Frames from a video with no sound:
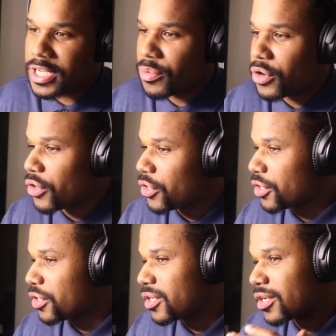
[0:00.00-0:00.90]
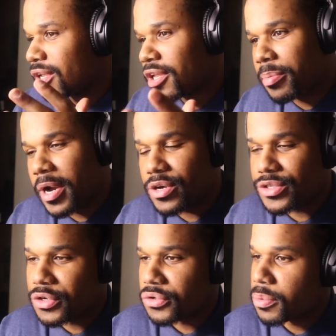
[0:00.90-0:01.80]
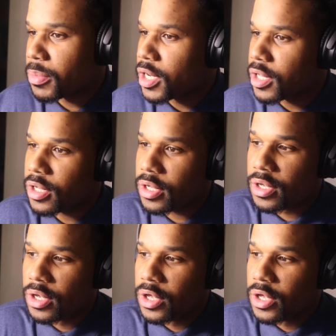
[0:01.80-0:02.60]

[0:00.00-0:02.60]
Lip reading: that we're on, Clubhouse, social media.